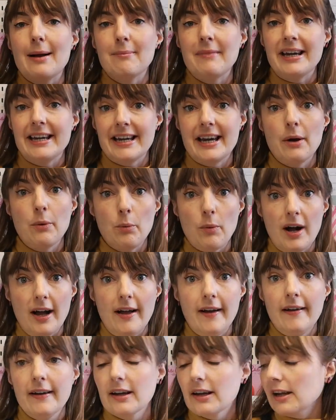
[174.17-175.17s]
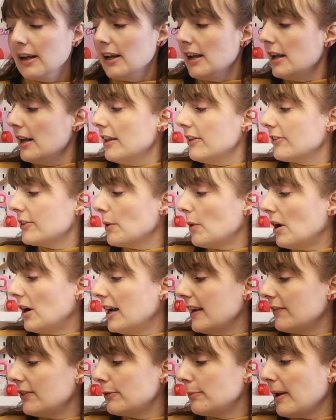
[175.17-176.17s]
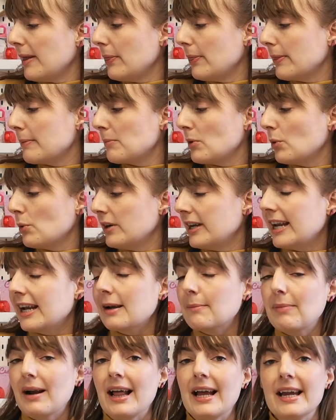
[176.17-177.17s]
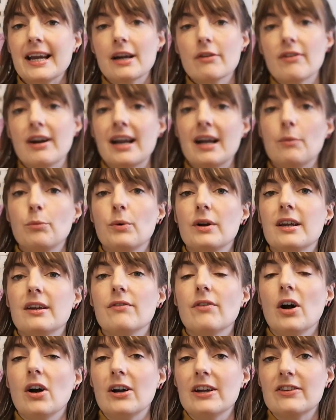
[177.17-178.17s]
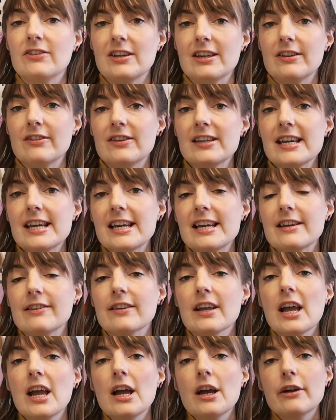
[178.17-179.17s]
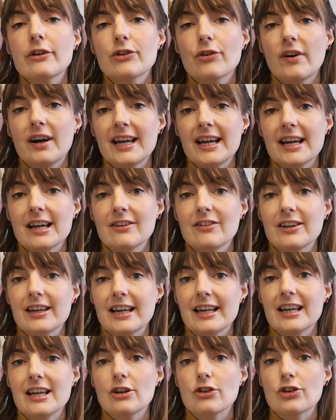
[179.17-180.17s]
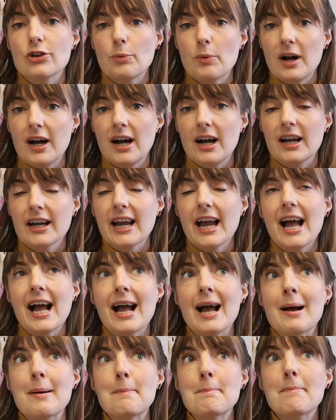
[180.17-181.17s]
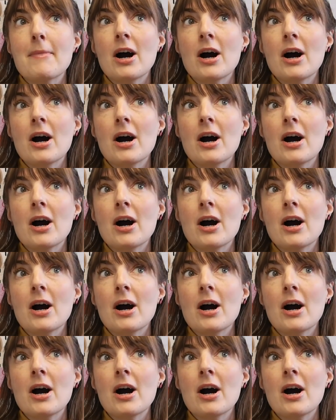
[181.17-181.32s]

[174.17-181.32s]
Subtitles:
and make it work. So I've spent the morning playing around with ICCs, trying to get it to work. And